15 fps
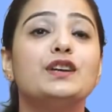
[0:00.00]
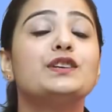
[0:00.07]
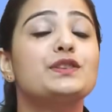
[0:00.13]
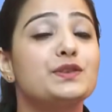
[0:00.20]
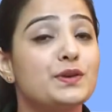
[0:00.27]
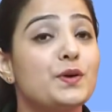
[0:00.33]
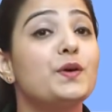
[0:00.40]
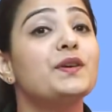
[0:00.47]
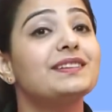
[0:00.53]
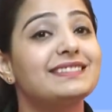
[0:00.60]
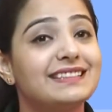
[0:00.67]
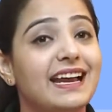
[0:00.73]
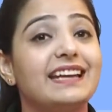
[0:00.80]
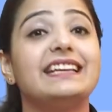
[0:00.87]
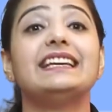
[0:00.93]
So
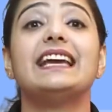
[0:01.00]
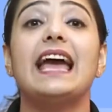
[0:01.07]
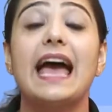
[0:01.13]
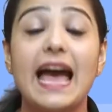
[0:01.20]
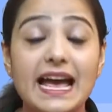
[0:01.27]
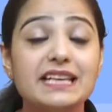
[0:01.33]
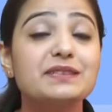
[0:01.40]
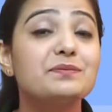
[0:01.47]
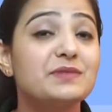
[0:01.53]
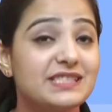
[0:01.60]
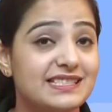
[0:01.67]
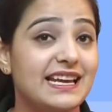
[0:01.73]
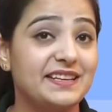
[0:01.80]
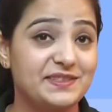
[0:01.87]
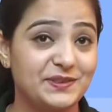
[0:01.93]
study as
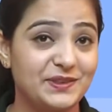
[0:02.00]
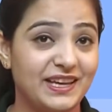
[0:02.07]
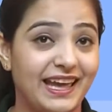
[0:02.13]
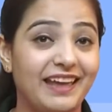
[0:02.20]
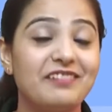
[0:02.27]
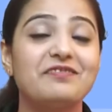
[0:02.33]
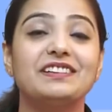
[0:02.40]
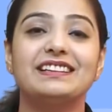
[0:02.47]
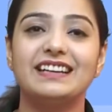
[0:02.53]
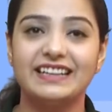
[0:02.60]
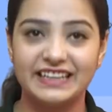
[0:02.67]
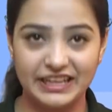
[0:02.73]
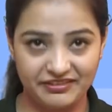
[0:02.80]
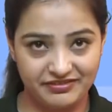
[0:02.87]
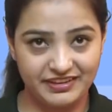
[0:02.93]
much as you can with a
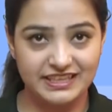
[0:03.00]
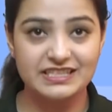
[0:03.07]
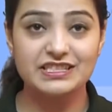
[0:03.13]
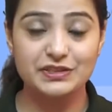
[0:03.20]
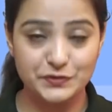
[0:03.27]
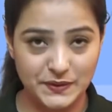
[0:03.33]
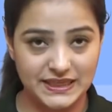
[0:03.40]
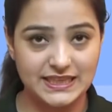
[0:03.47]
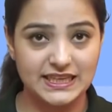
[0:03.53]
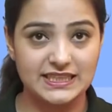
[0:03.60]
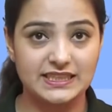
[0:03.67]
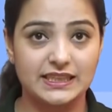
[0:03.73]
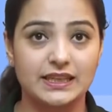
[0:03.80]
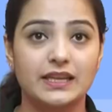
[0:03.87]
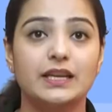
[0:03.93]
definite strategy.